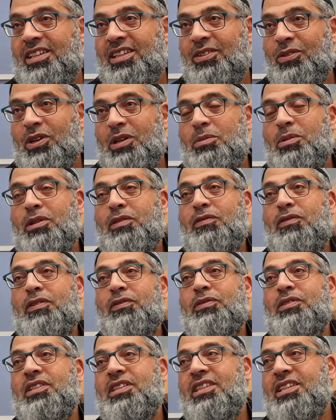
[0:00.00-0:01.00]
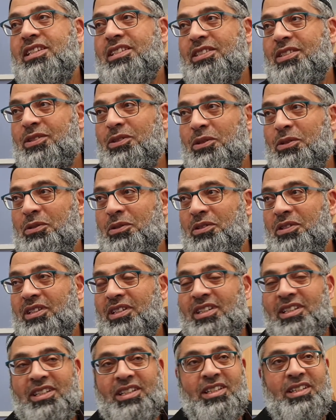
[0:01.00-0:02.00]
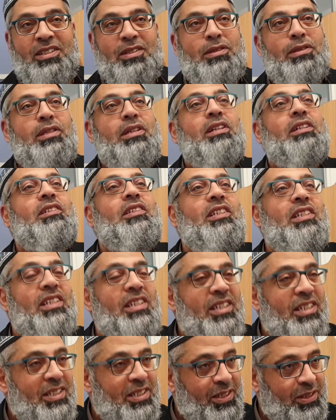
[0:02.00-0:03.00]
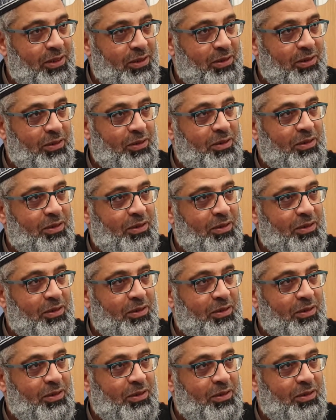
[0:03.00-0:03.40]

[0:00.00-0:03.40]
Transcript: what about 50 years ago, 30 years ago?